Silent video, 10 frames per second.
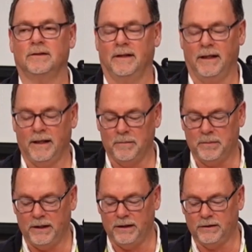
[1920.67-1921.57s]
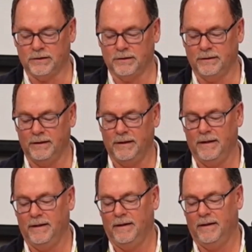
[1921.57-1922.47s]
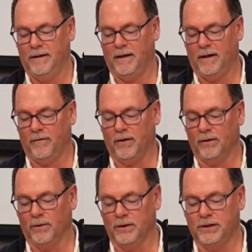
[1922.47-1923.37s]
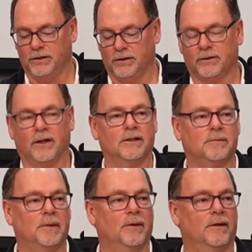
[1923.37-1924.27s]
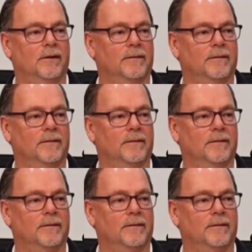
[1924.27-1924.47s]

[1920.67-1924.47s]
and peace of our Lord Jesus Christ be with you.